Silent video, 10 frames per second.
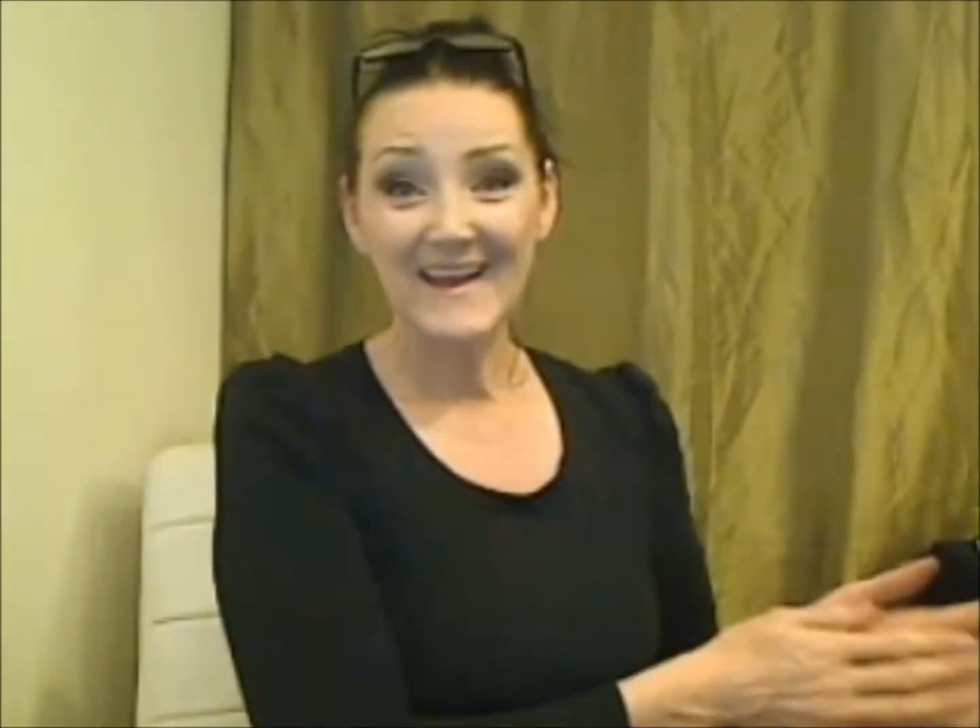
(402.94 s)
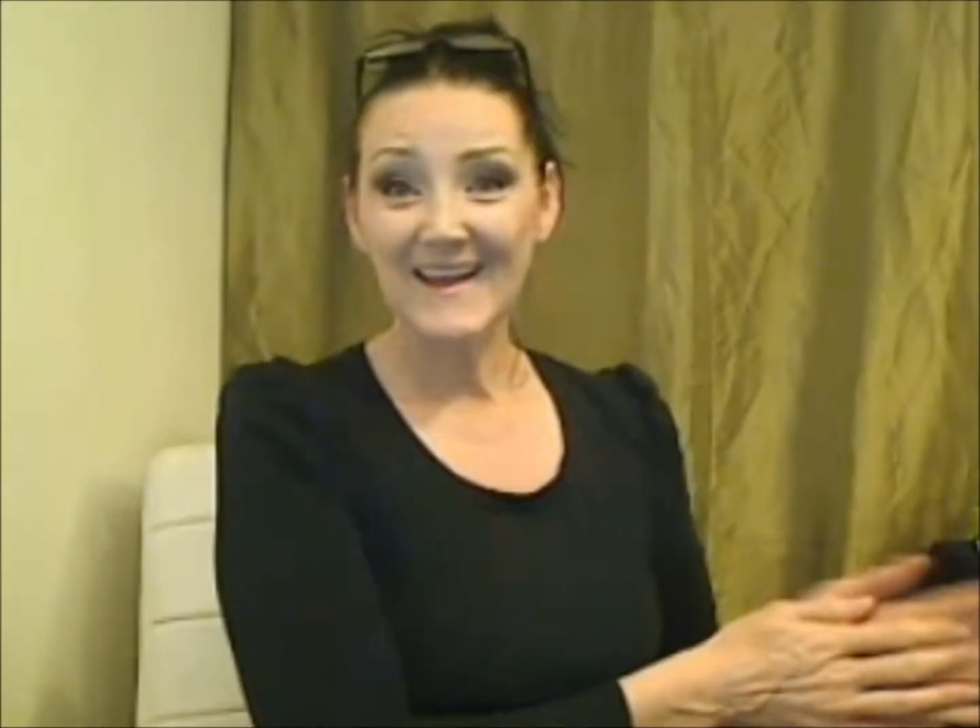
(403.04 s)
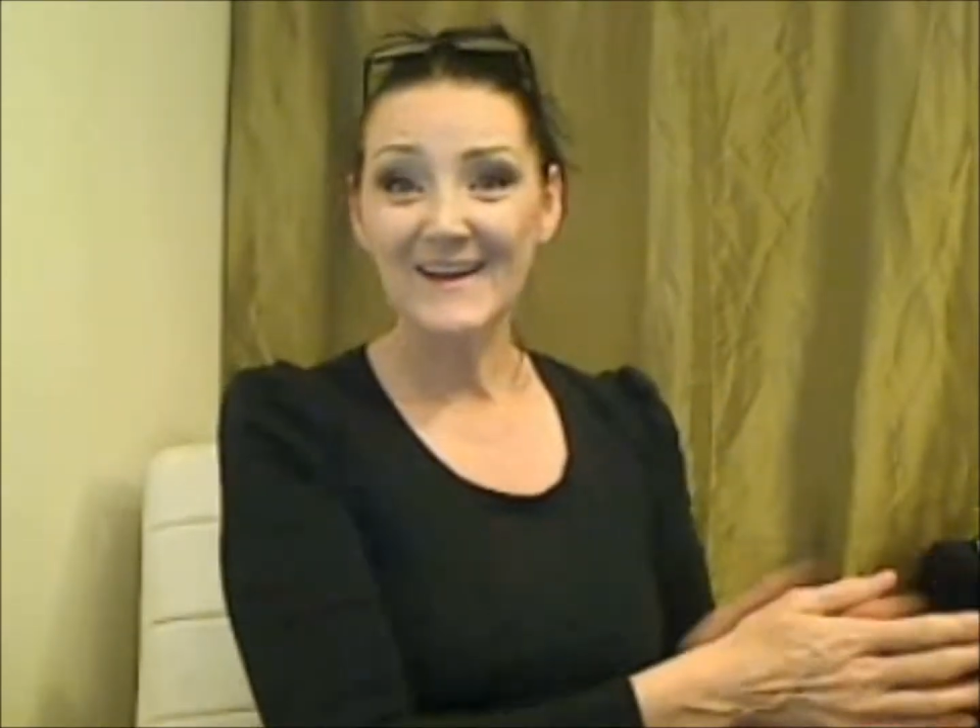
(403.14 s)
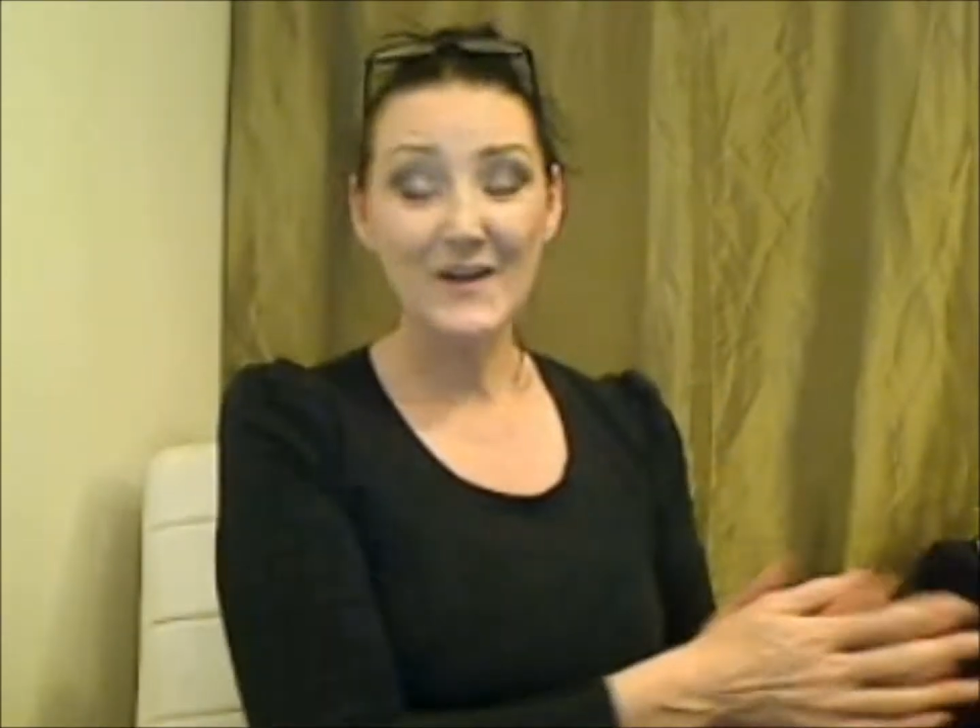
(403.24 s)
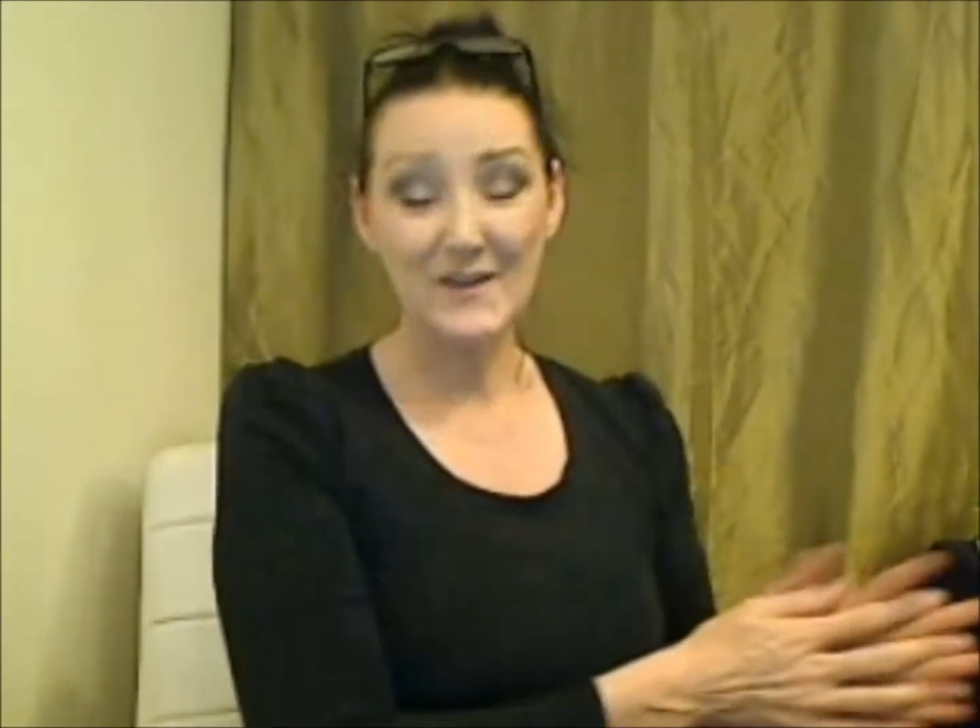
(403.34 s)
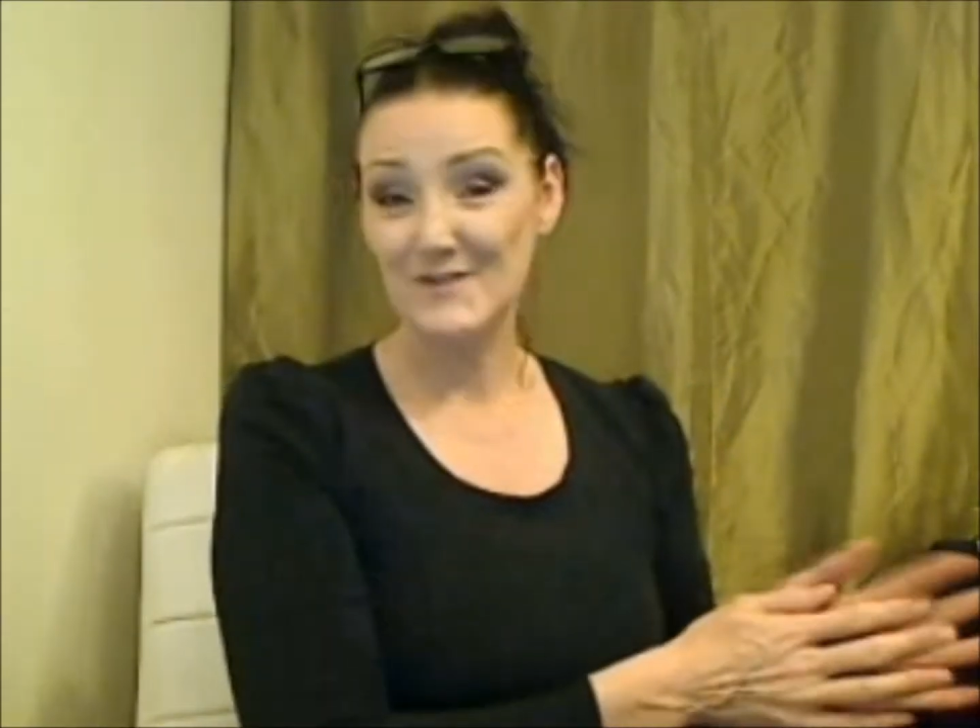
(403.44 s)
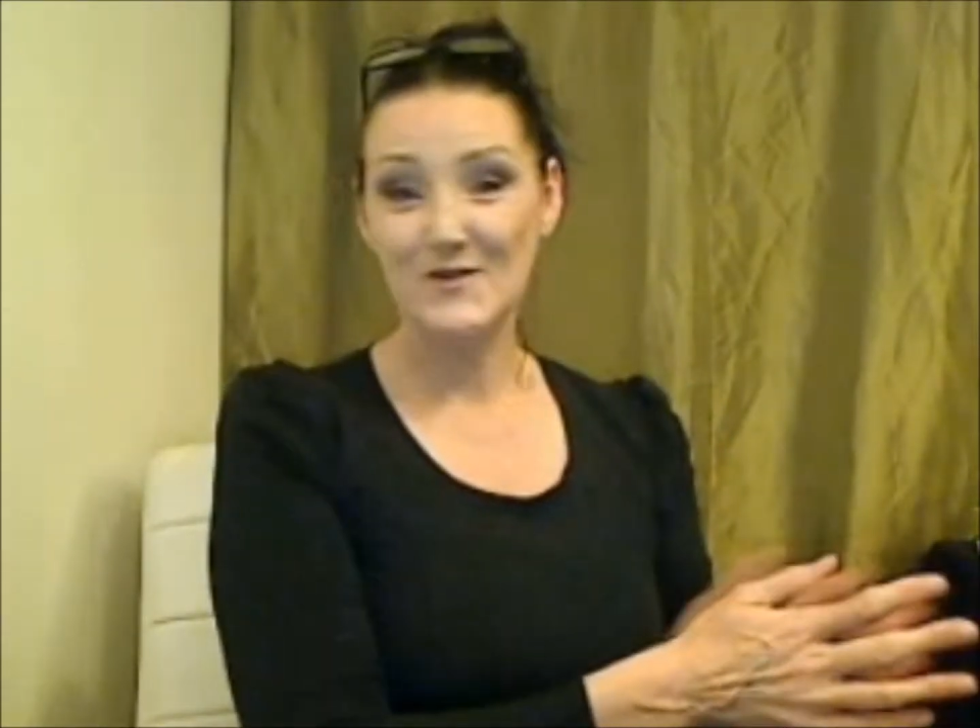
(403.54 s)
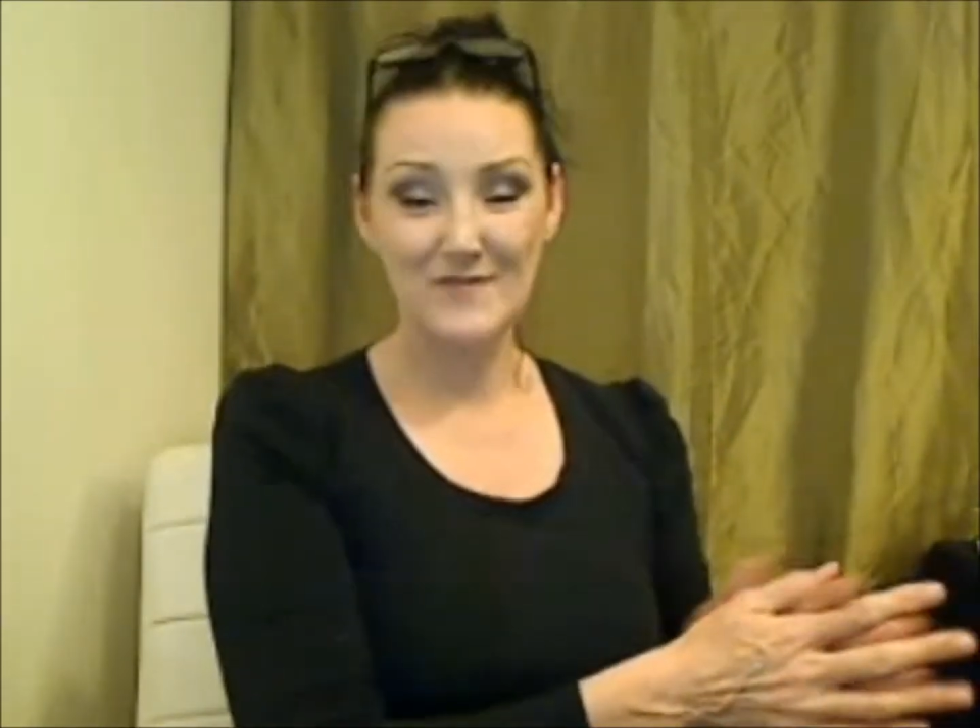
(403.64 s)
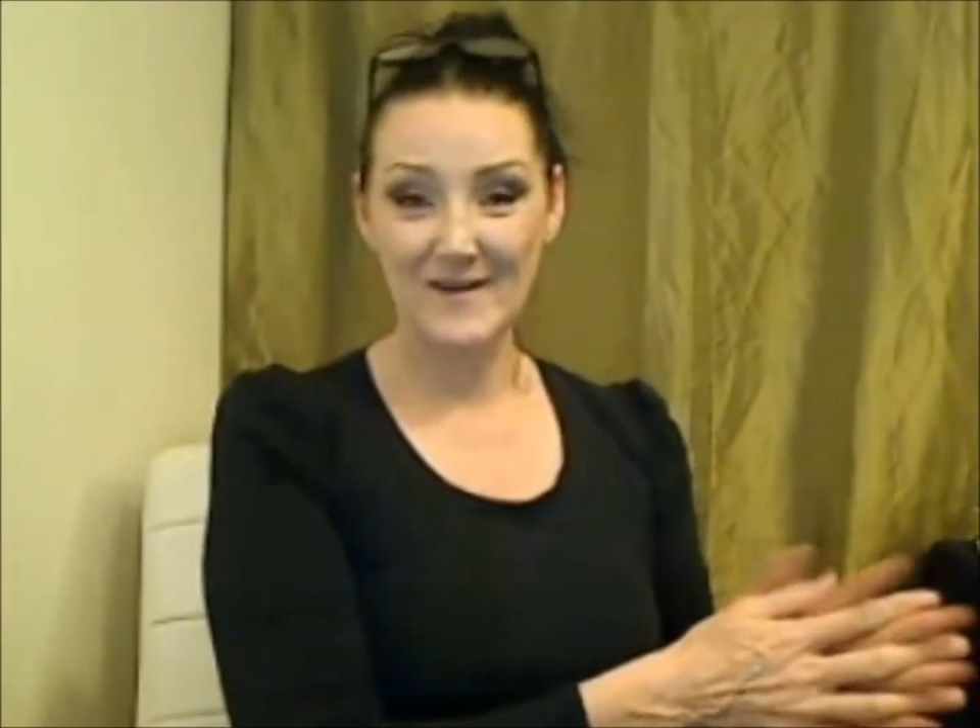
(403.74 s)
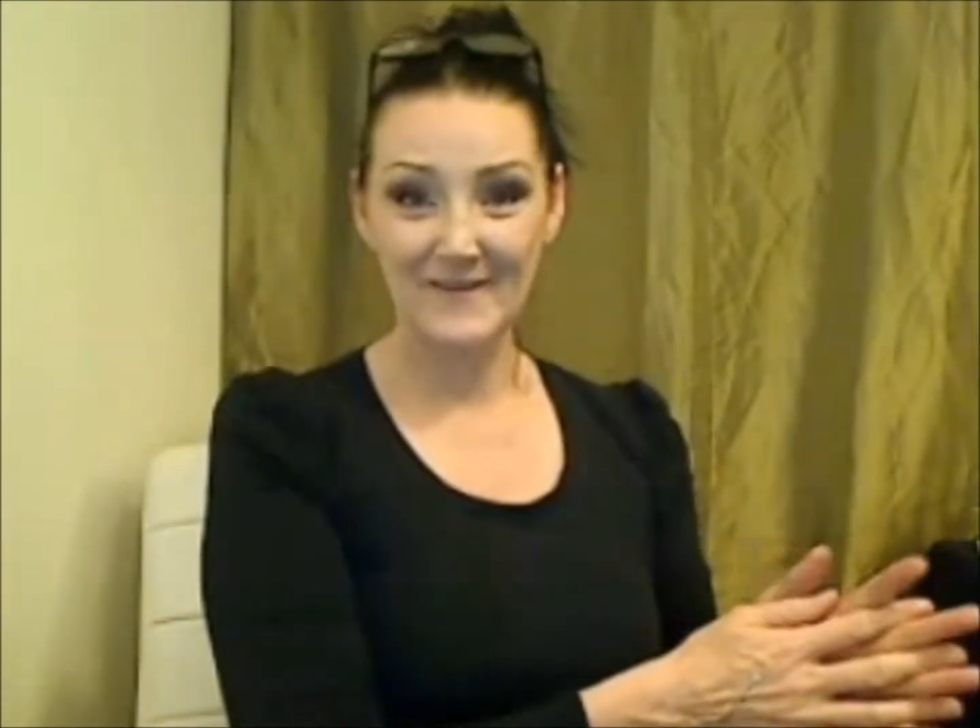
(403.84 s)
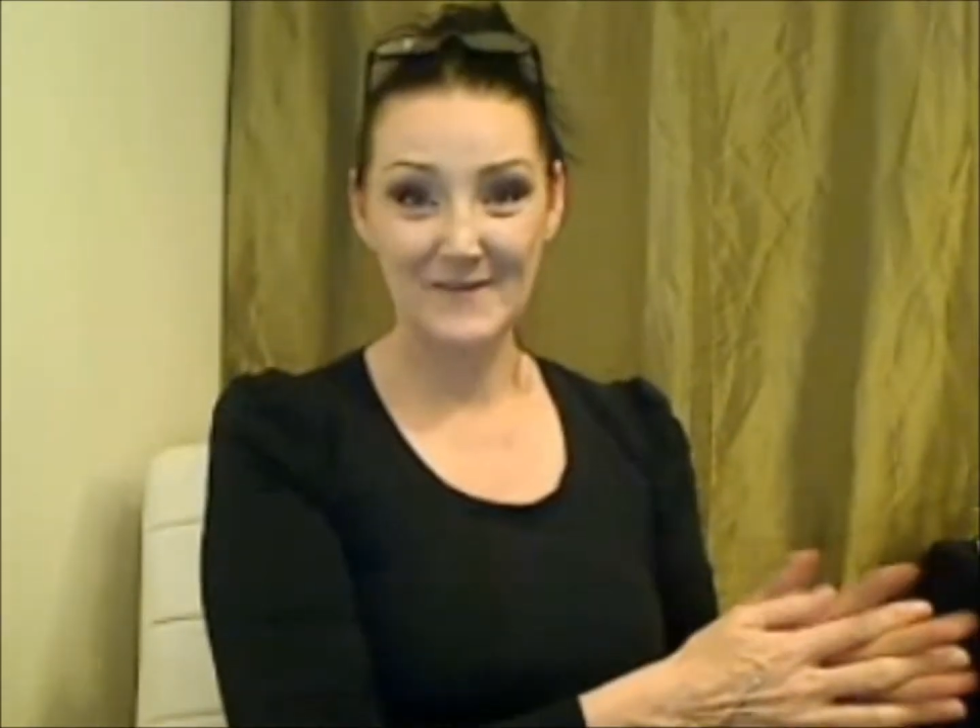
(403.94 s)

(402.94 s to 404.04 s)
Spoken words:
Nothing's going right